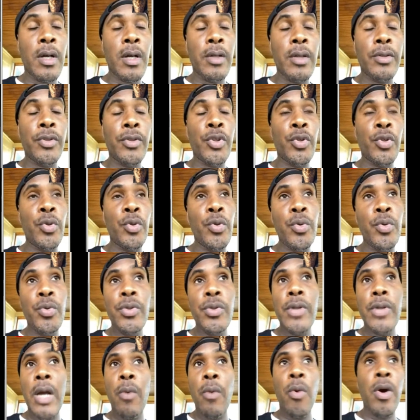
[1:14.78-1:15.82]

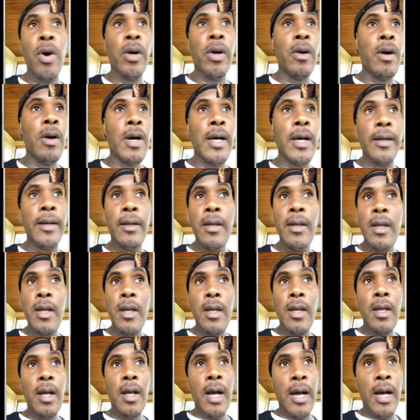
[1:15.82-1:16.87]
shoes. I work on
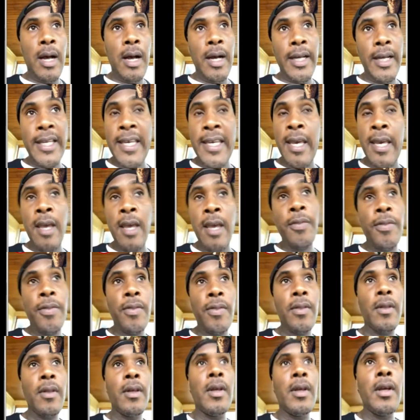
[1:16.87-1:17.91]

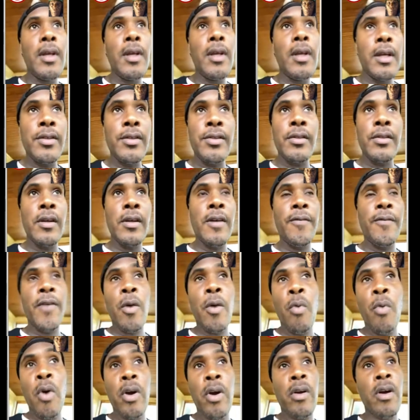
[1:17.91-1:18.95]
Kith and stuff. I
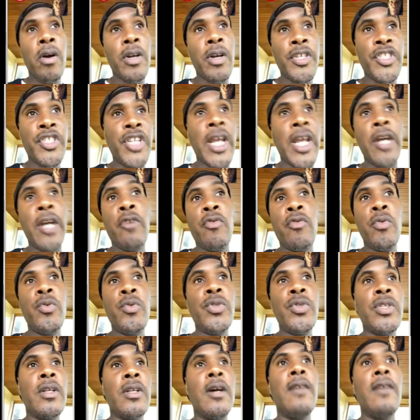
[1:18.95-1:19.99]
work on J. Crew
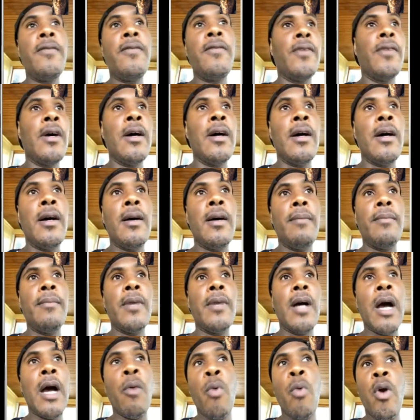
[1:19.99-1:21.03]
stuff.
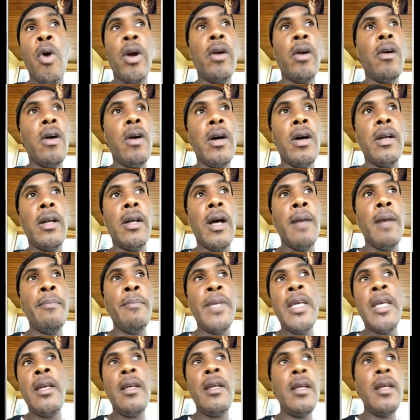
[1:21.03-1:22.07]
I work on
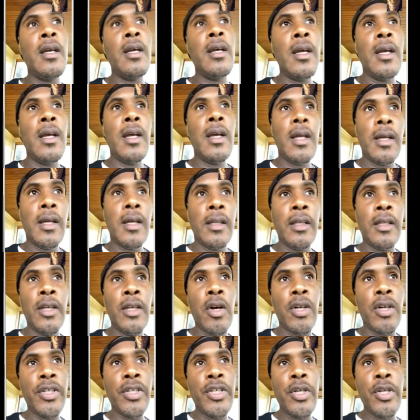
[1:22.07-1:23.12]
Ami
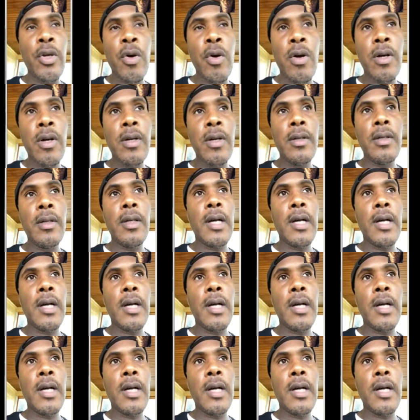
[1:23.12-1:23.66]
Leon Dior.